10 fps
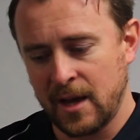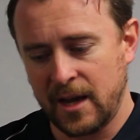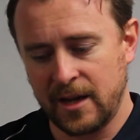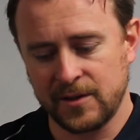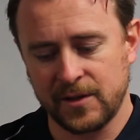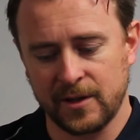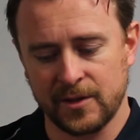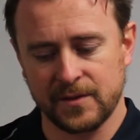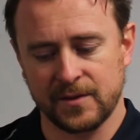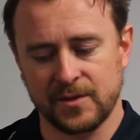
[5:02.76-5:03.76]
into
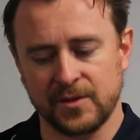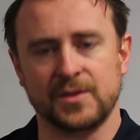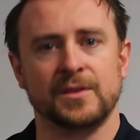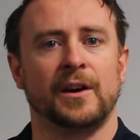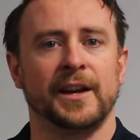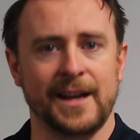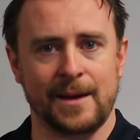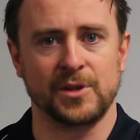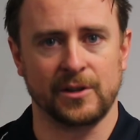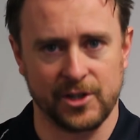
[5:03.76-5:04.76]
this side
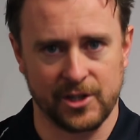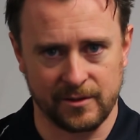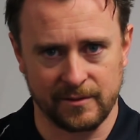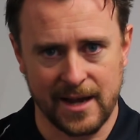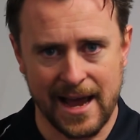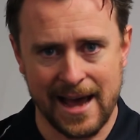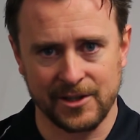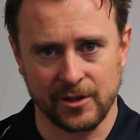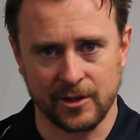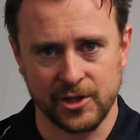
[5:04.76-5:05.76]
abduction,
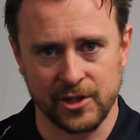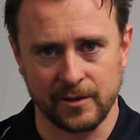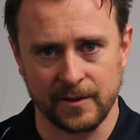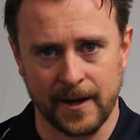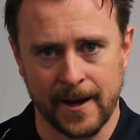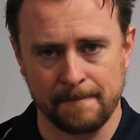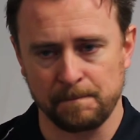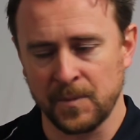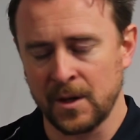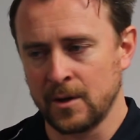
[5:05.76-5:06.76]
adduction, yeah?
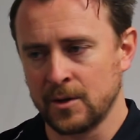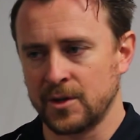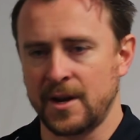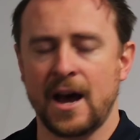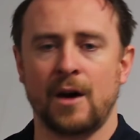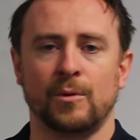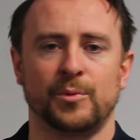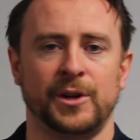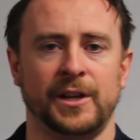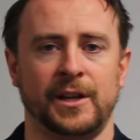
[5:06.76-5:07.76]
So now we're
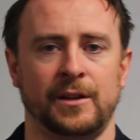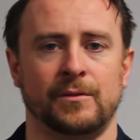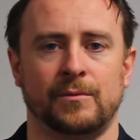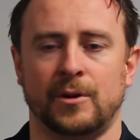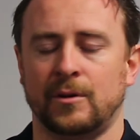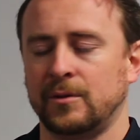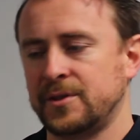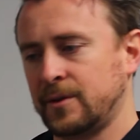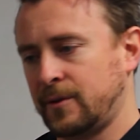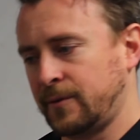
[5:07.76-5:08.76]
bringing in the
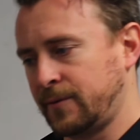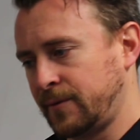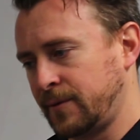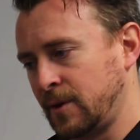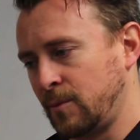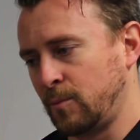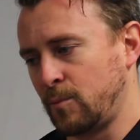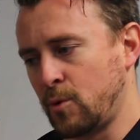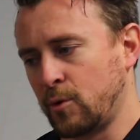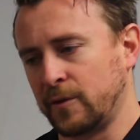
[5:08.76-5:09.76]
roles of
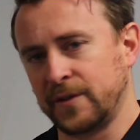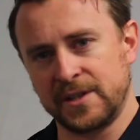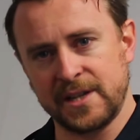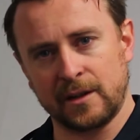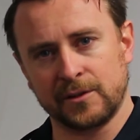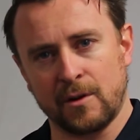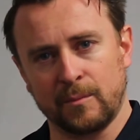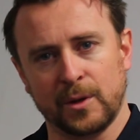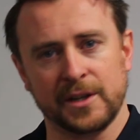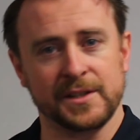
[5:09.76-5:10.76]
more of the delt
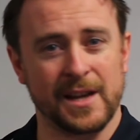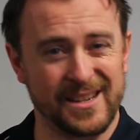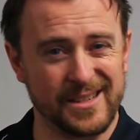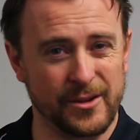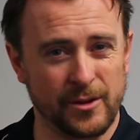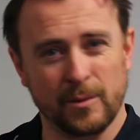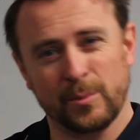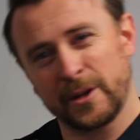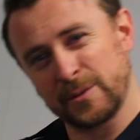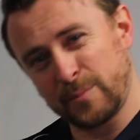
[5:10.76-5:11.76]
complex, anterior
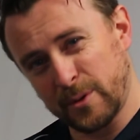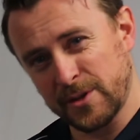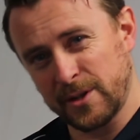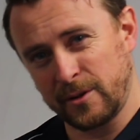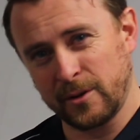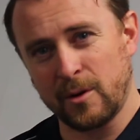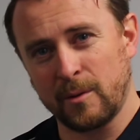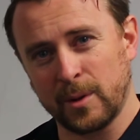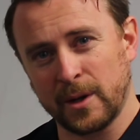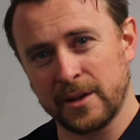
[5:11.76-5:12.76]
complex, posterior
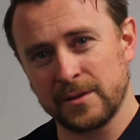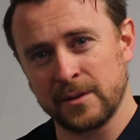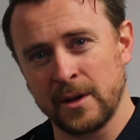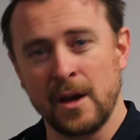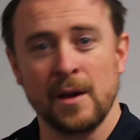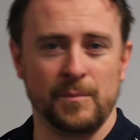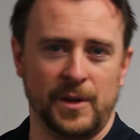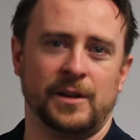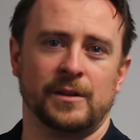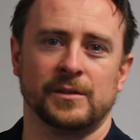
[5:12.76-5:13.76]
complex,
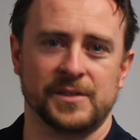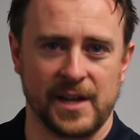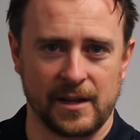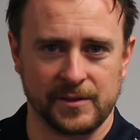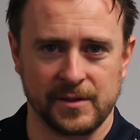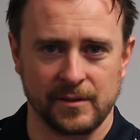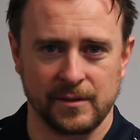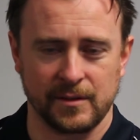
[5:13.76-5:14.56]
medial delt